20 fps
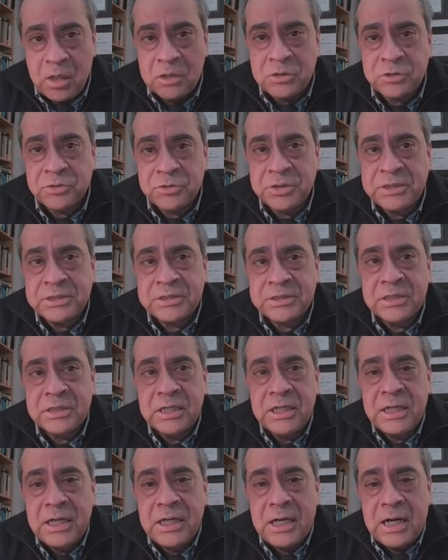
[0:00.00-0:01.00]
countries
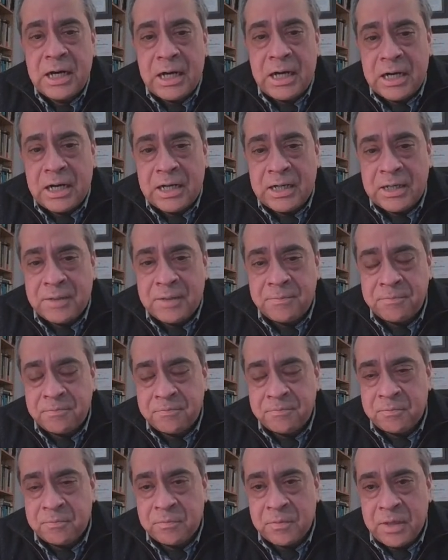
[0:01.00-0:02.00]

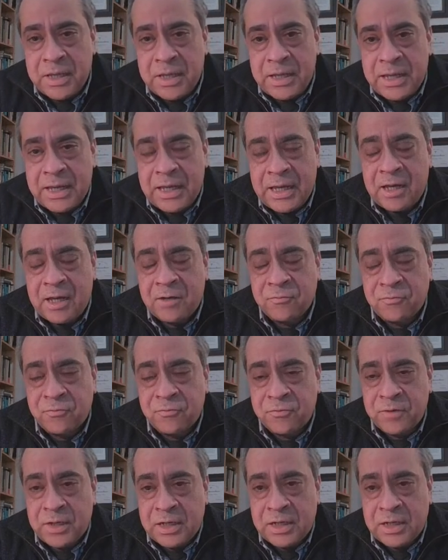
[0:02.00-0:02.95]
have